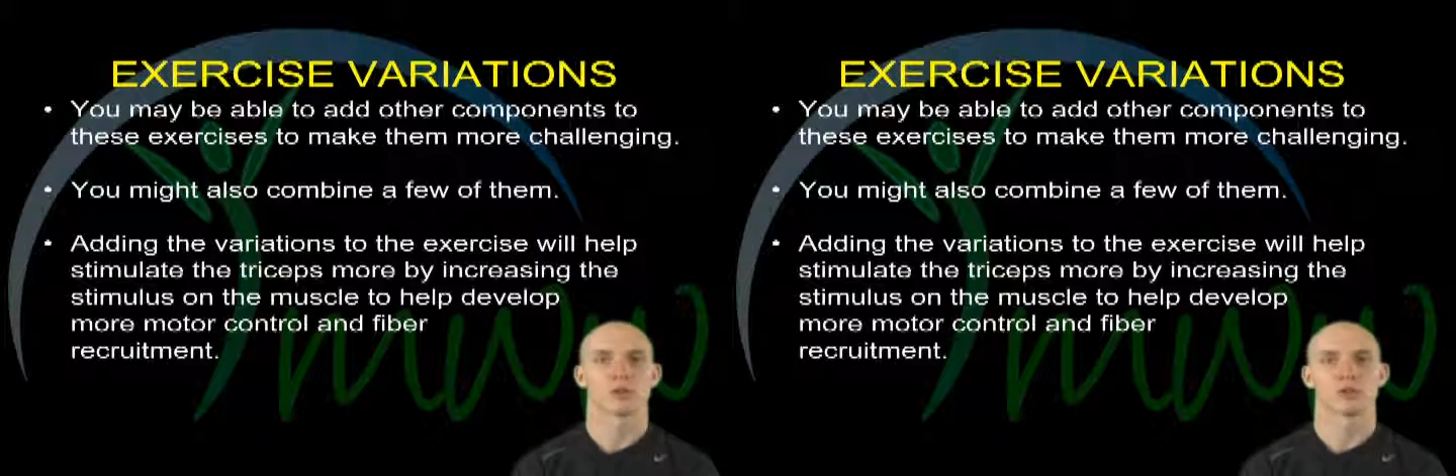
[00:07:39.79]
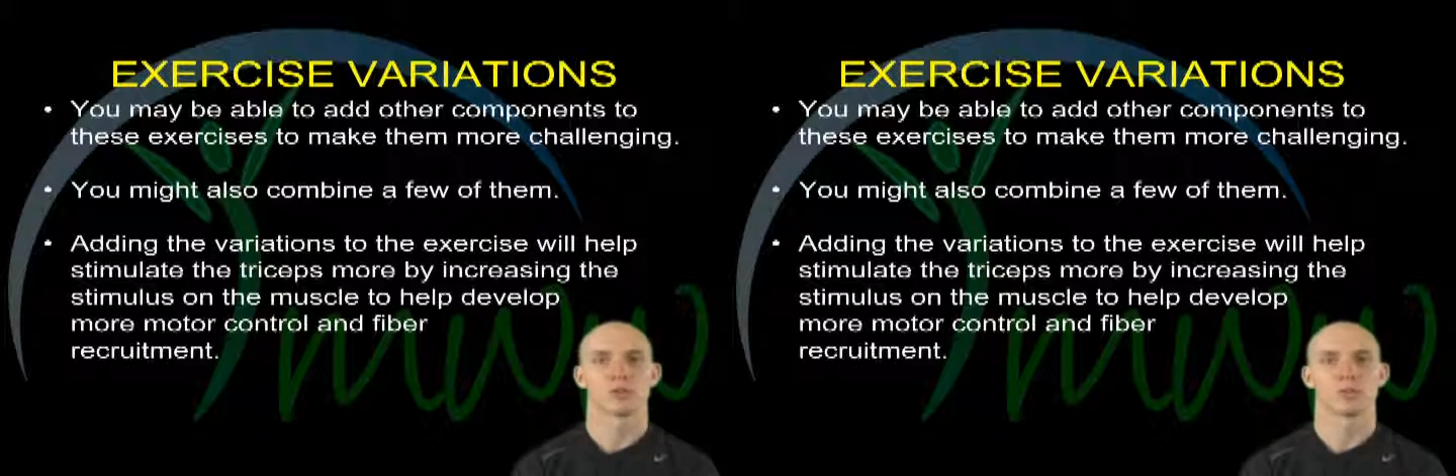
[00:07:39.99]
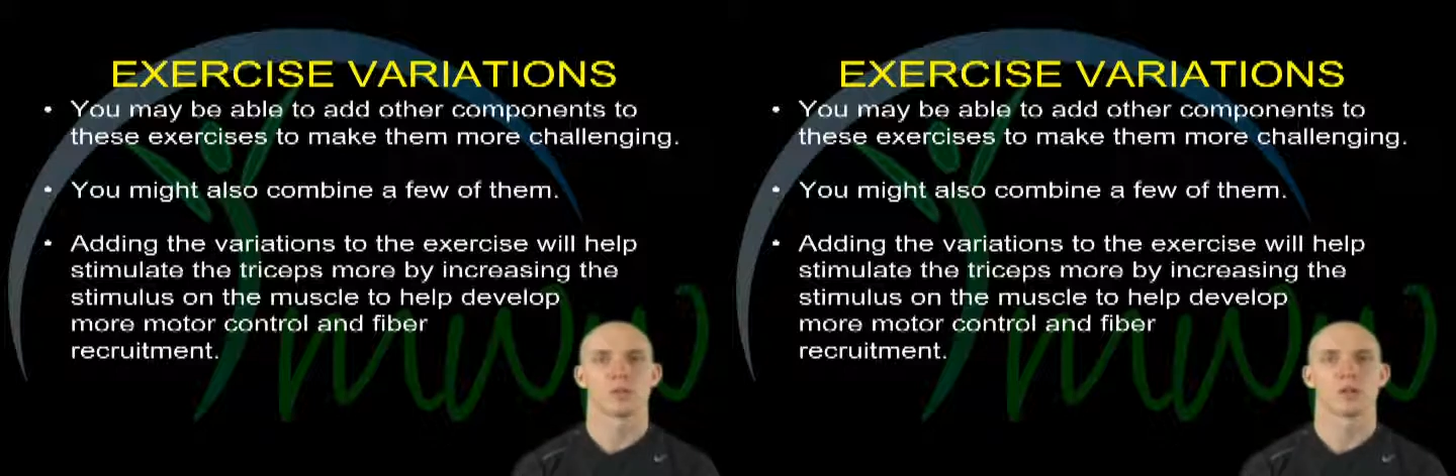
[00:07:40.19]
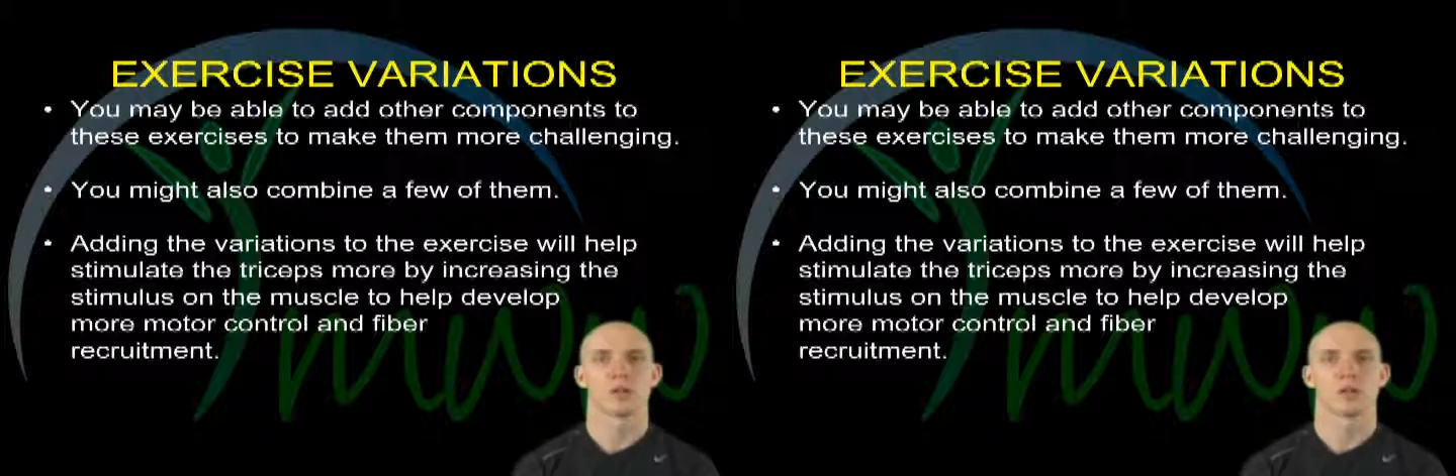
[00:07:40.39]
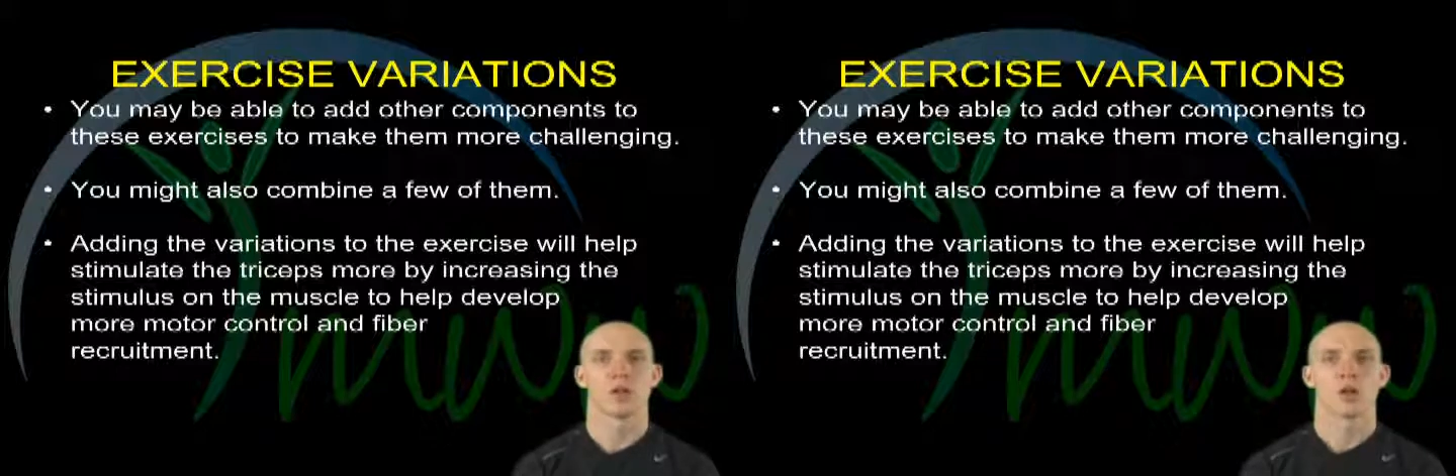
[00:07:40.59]
Bosu
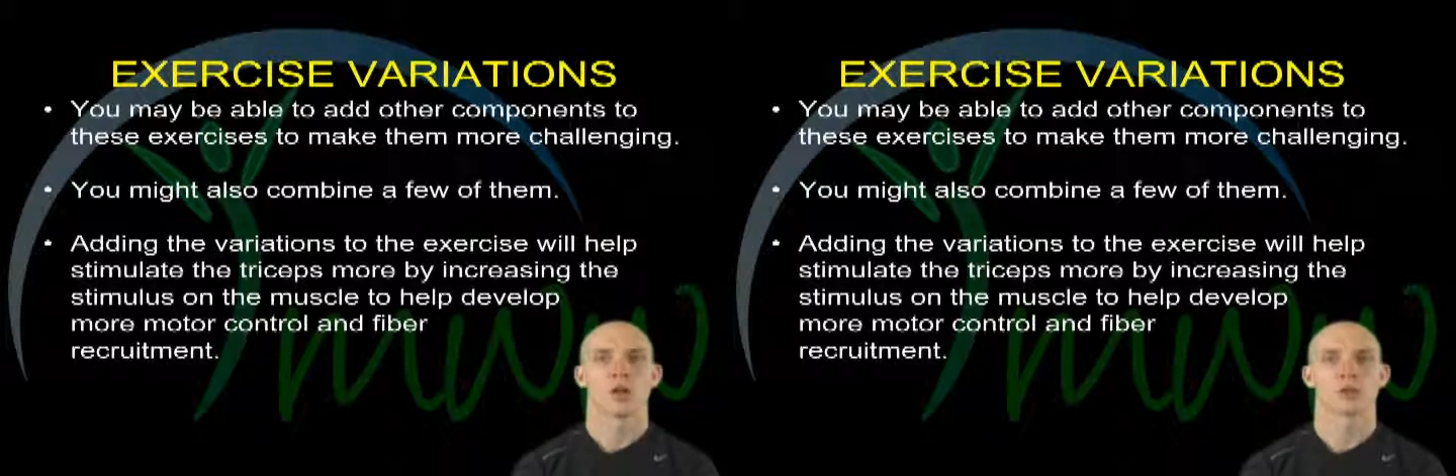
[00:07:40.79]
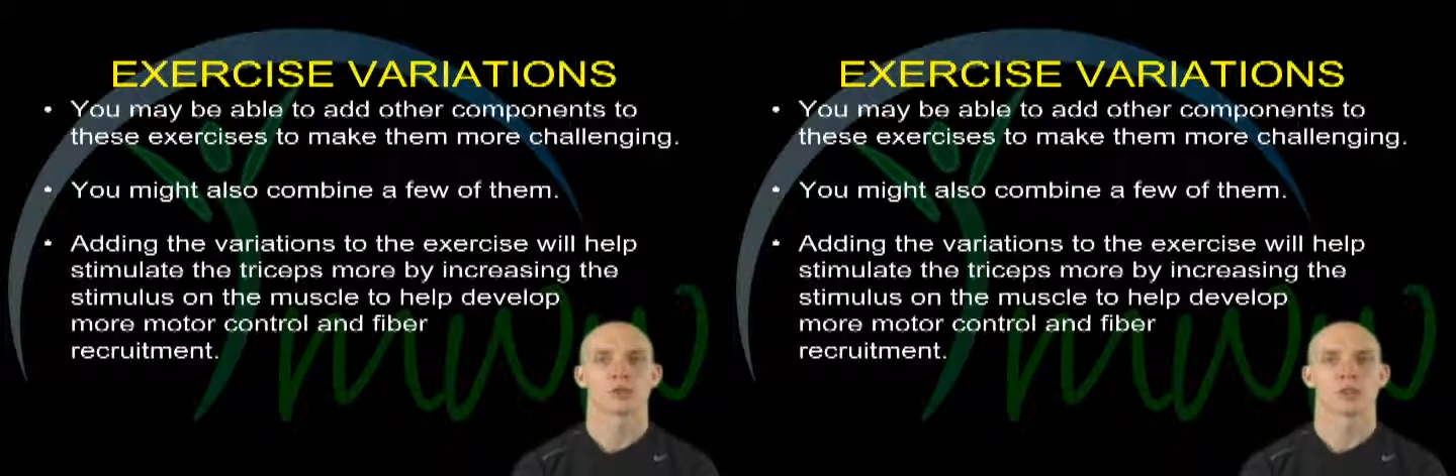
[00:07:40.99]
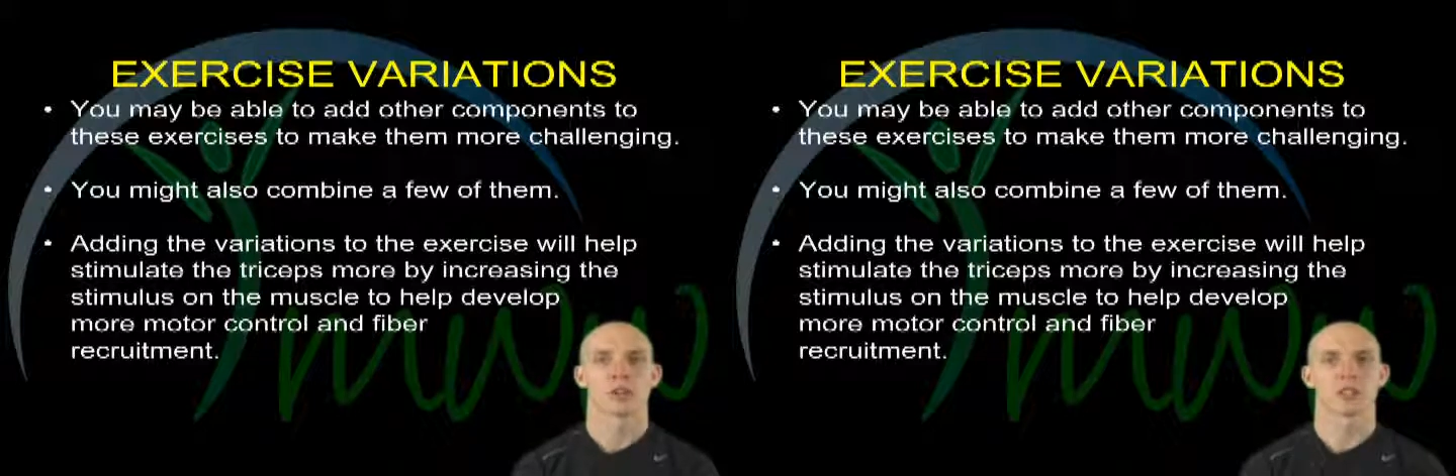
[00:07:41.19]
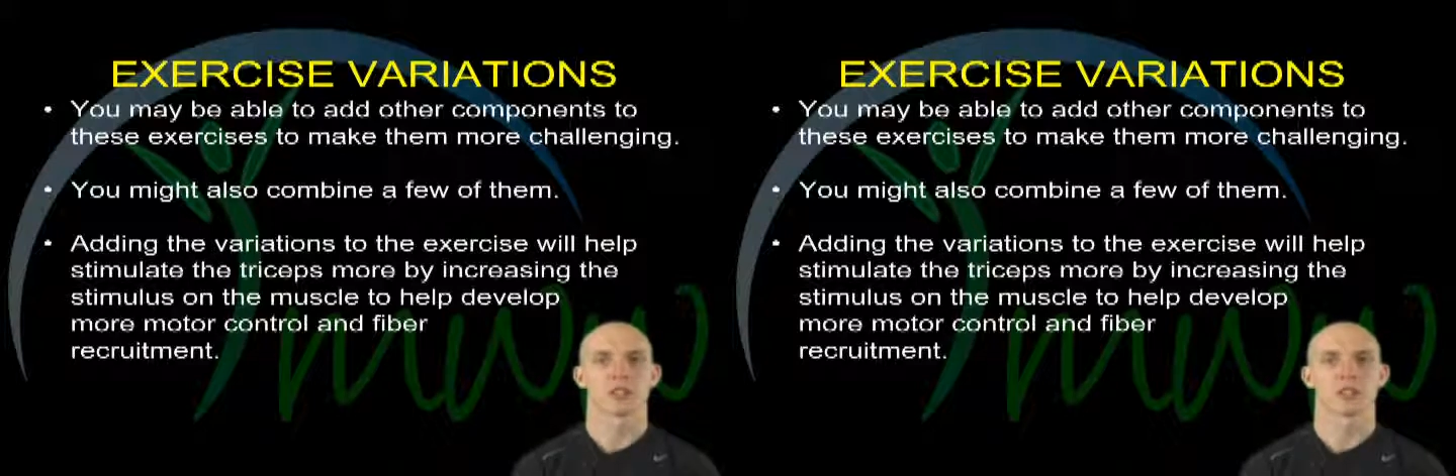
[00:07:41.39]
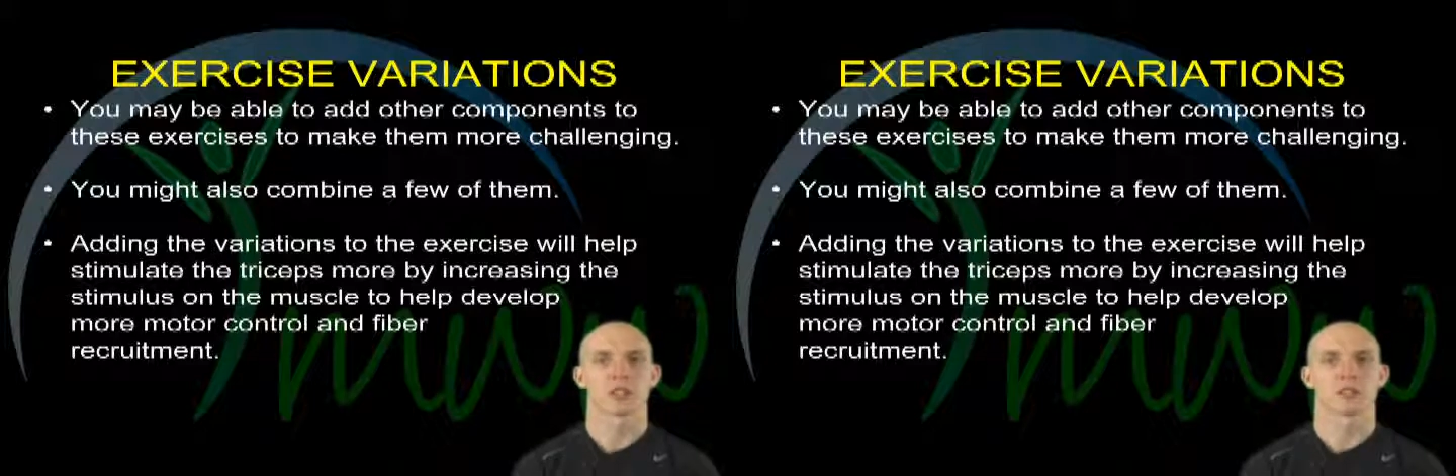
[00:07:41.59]
ball, or stretch
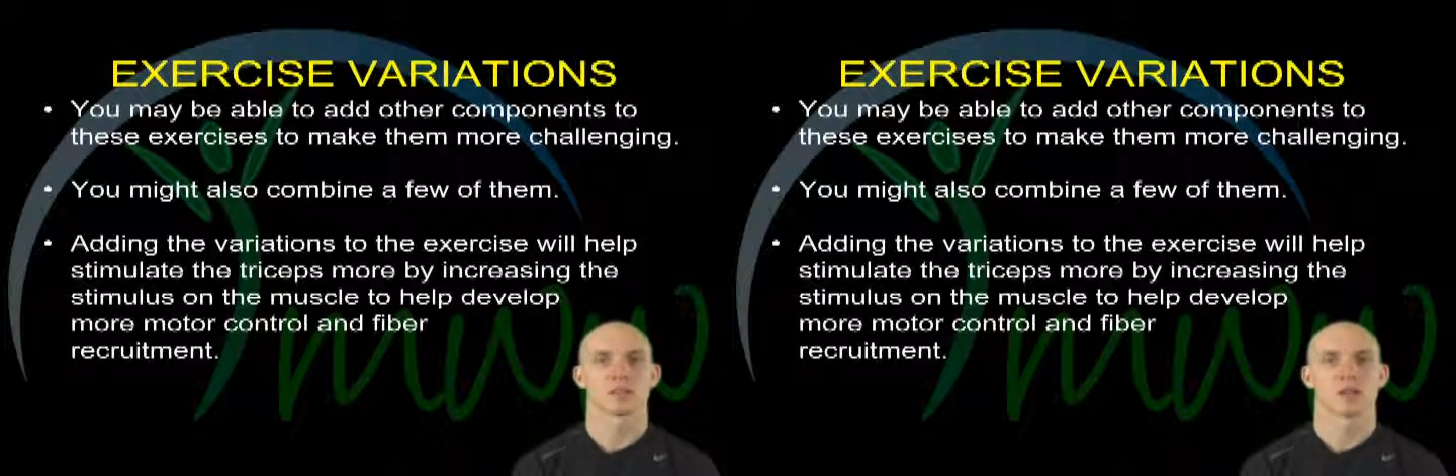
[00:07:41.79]
bands.